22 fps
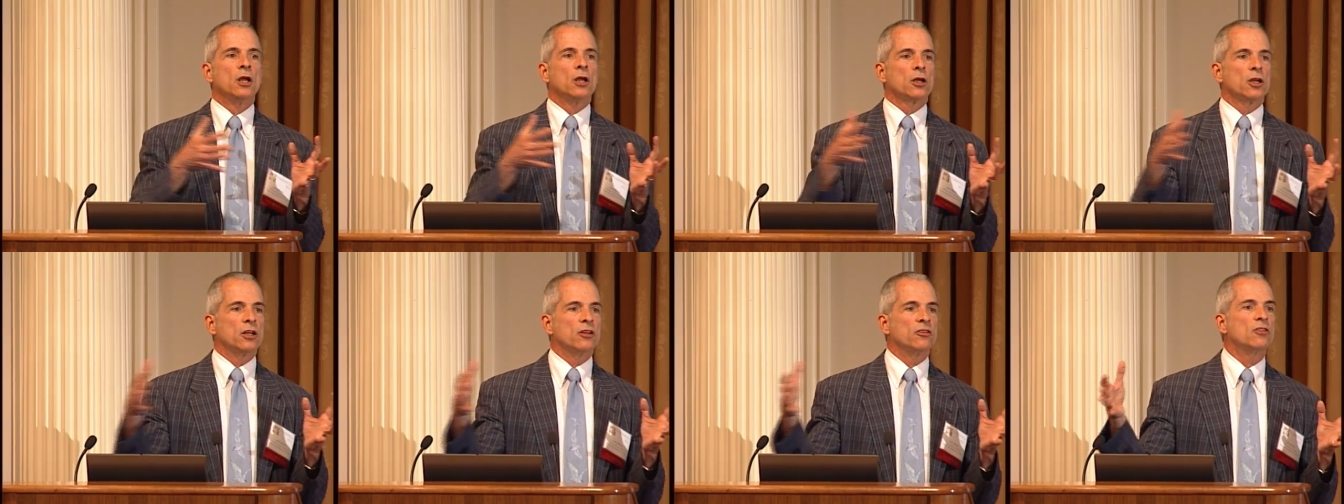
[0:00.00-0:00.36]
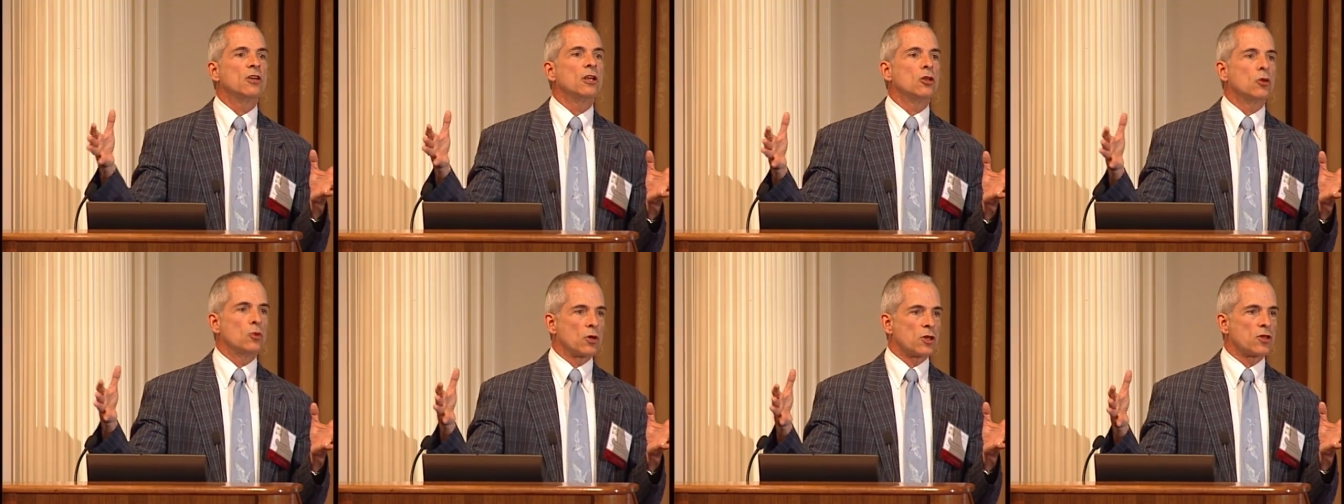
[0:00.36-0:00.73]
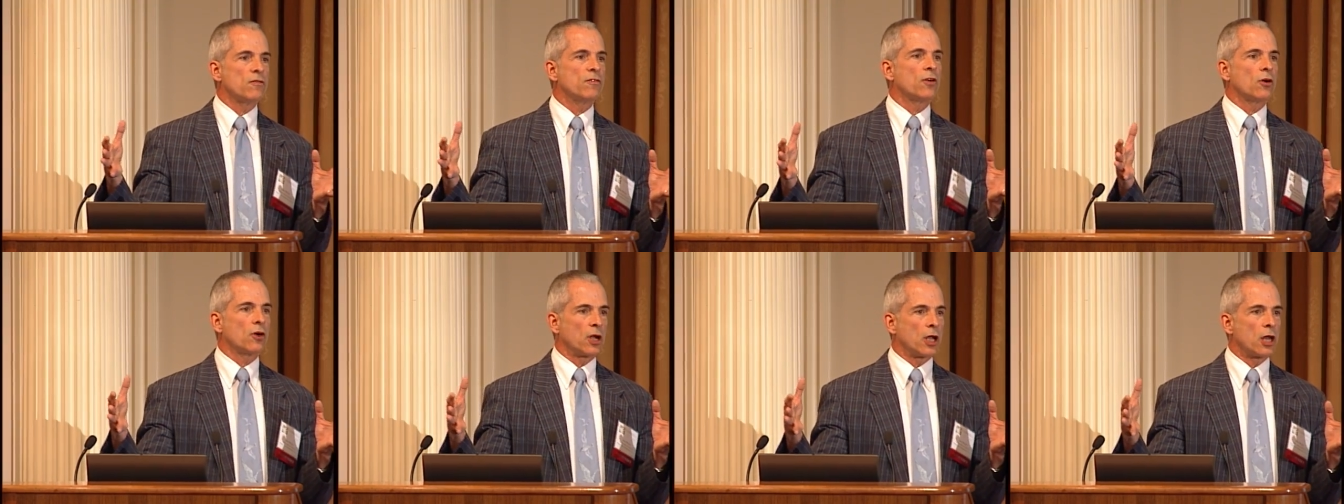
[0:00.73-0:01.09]
continuous
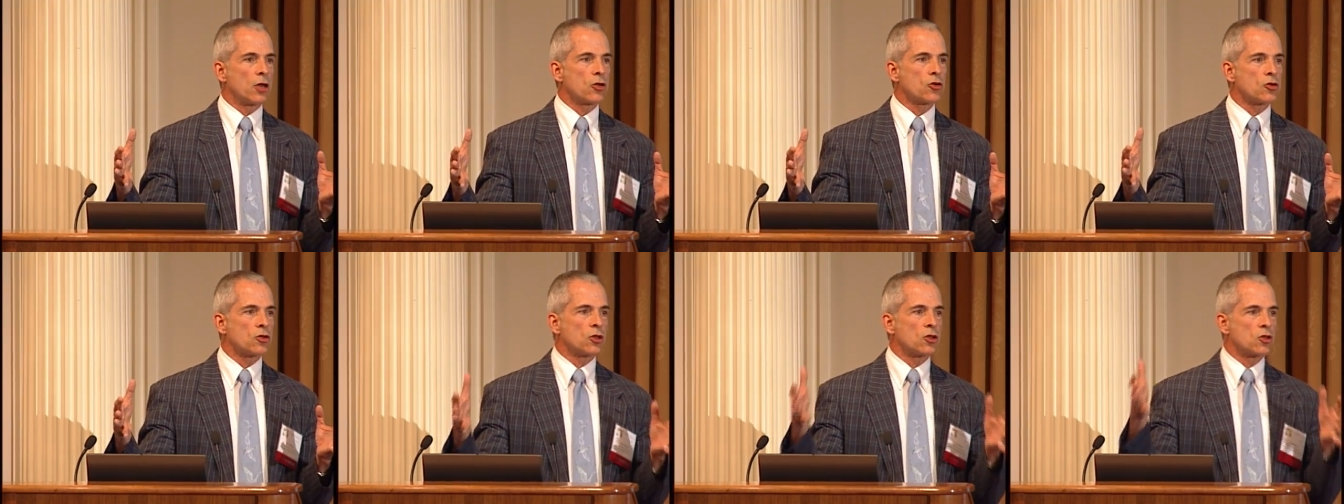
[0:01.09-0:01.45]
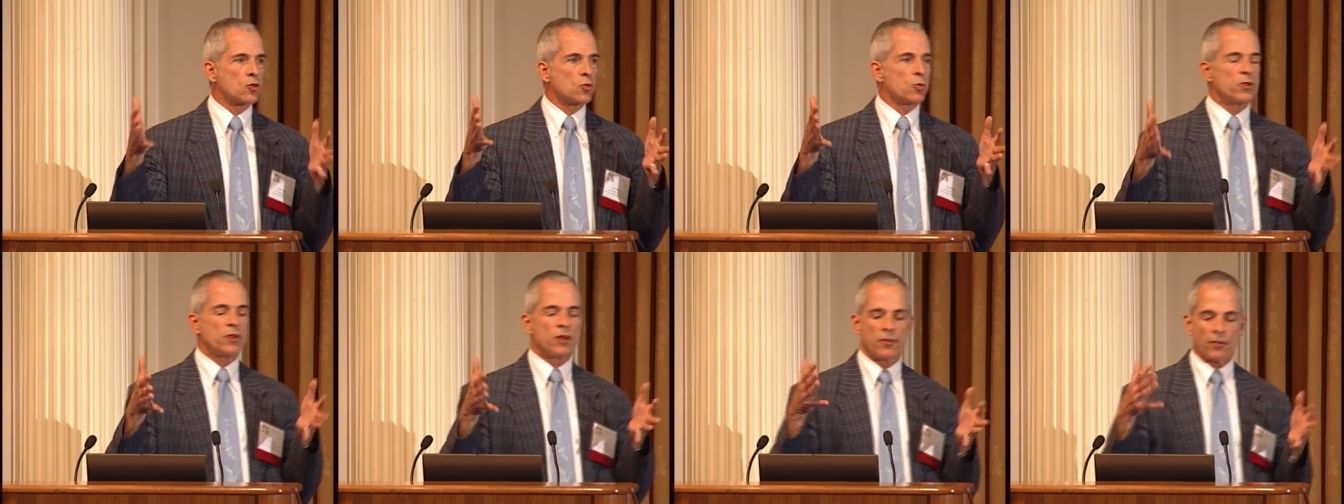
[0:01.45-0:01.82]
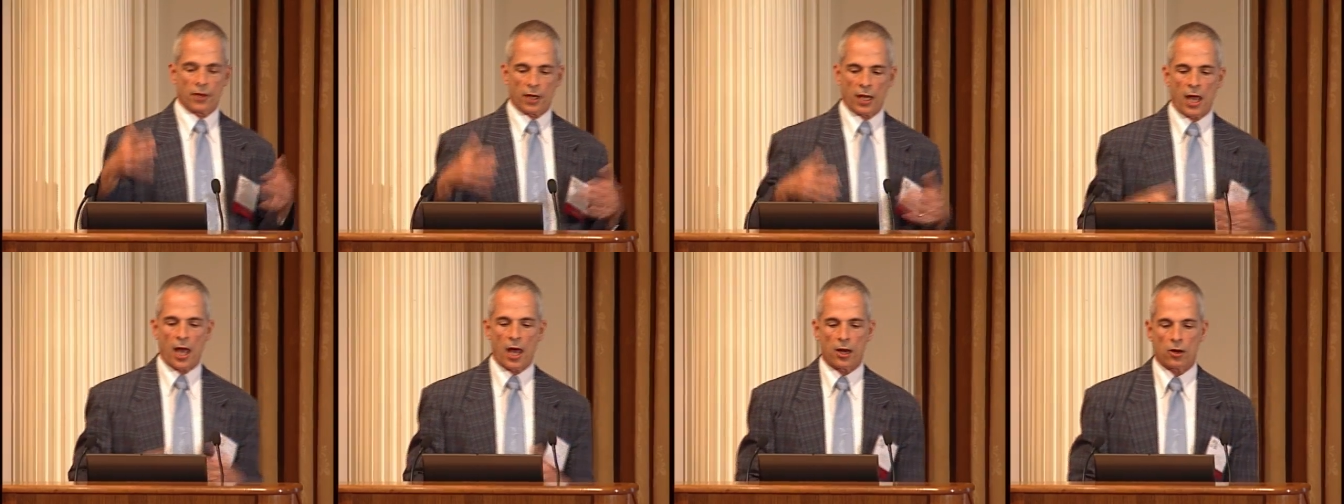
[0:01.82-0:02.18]
variations within the
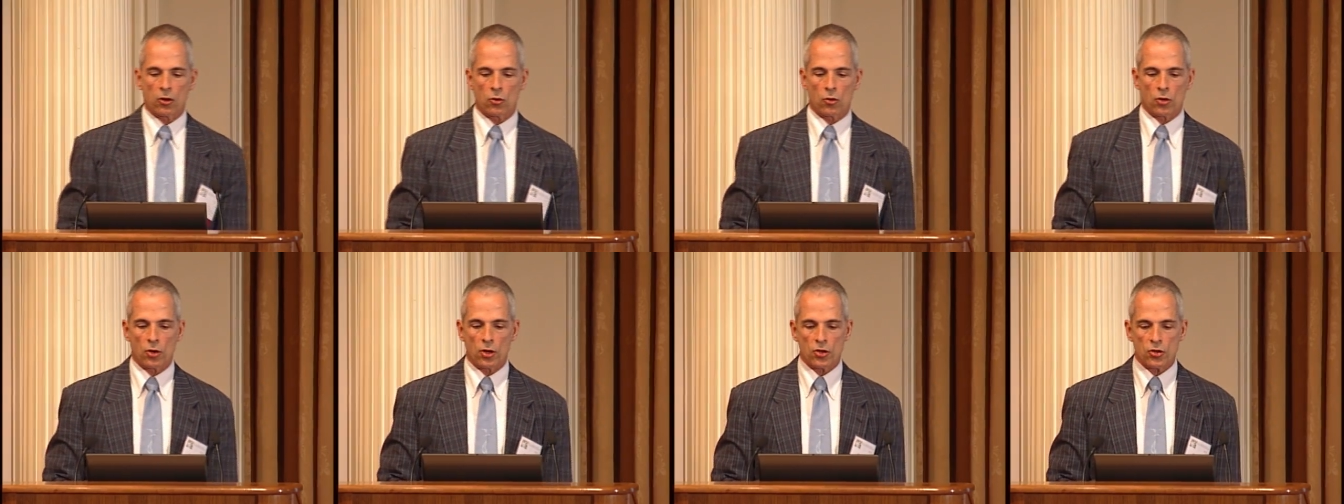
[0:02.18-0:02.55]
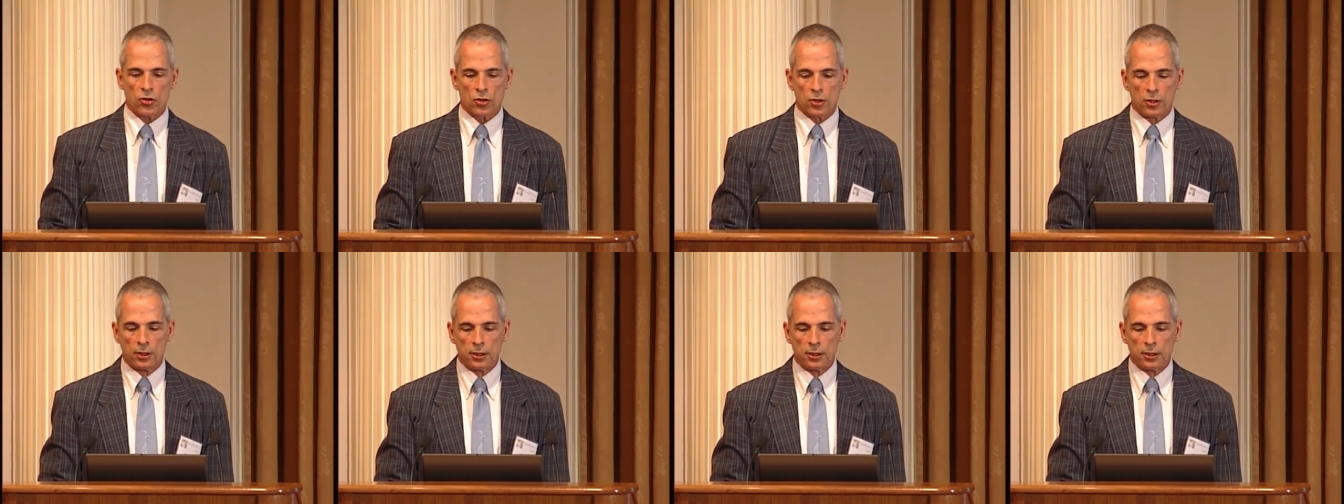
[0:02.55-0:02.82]
categories.